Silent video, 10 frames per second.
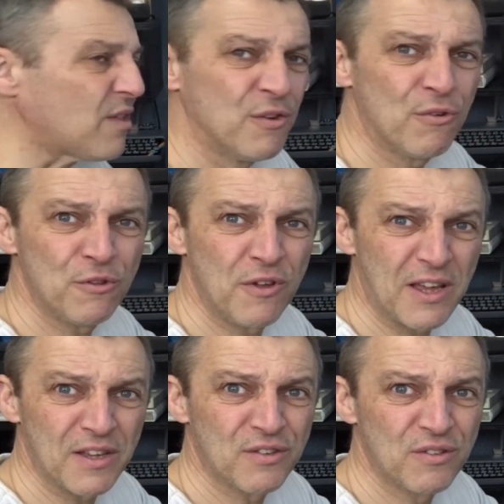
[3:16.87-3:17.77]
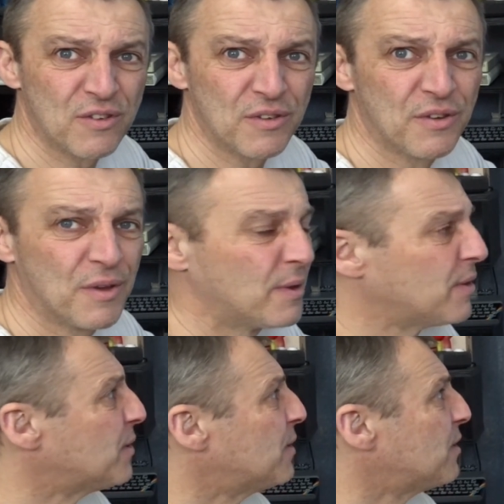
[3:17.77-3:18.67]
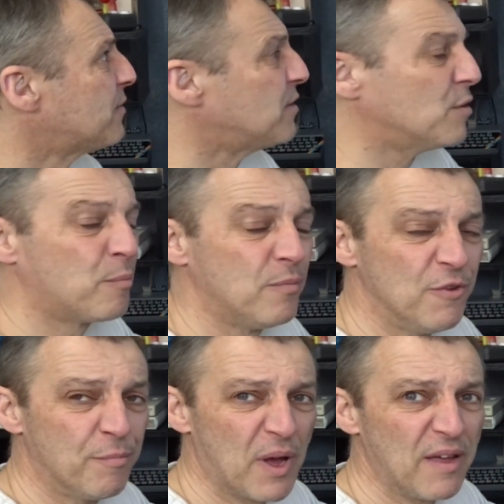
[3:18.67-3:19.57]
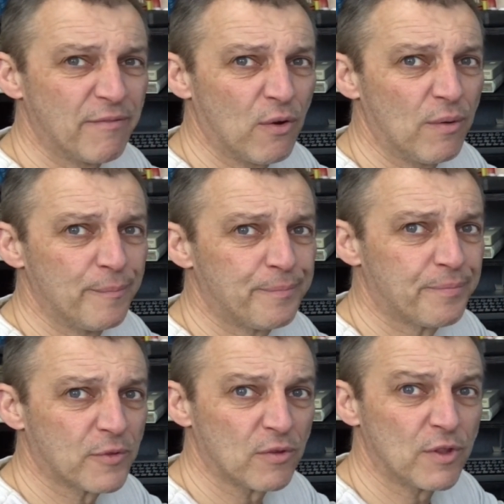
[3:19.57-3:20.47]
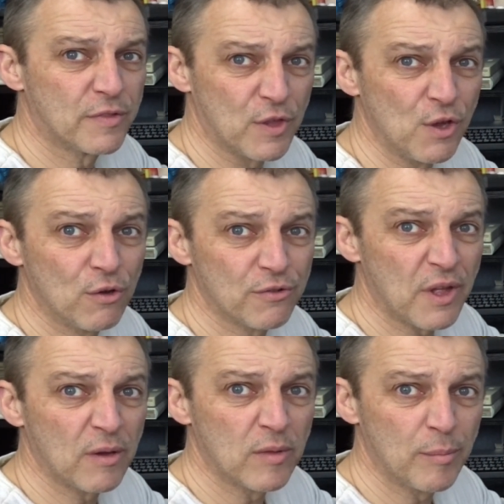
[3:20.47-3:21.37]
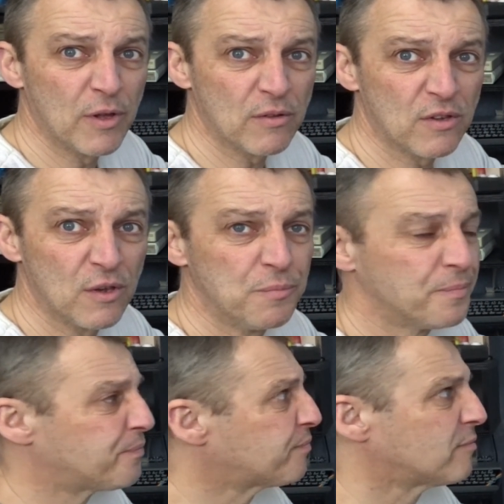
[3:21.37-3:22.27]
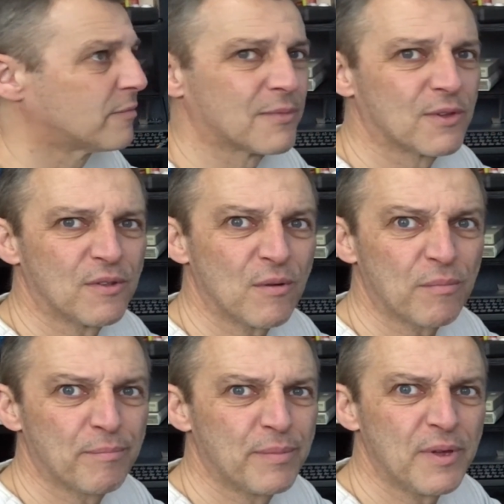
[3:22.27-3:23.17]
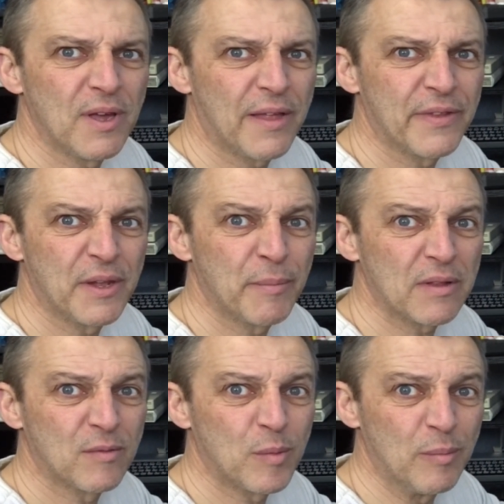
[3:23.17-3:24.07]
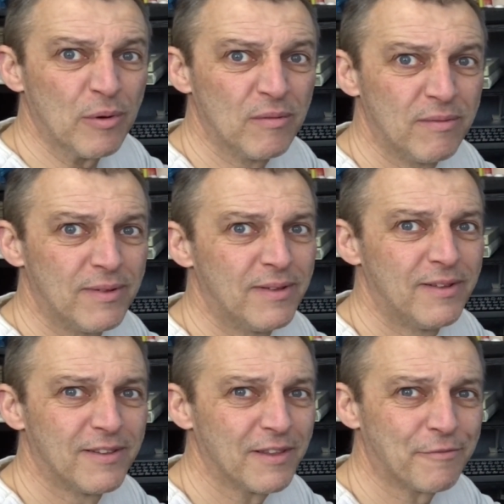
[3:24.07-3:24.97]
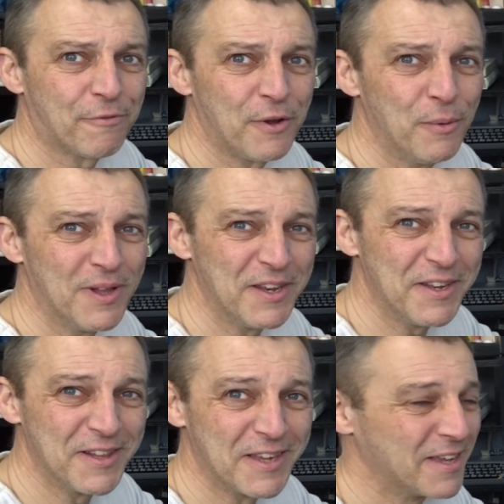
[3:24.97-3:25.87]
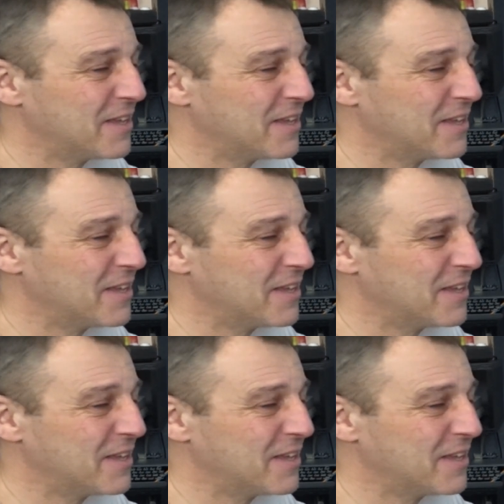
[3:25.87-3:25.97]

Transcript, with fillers: They're all your licenses that you've paid for. So they're yours now, they belong to you. So don't be handing them out to people, not free willy-nilly.